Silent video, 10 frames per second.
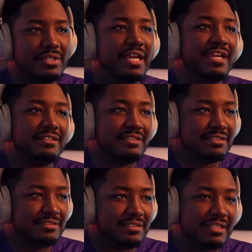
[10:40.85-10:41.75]

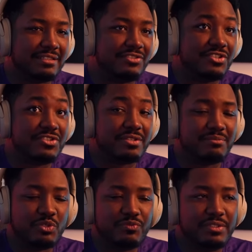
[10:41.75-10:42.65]
acting and that this is a
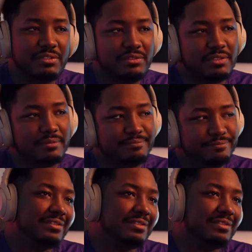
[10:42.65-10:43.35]
movie, you know?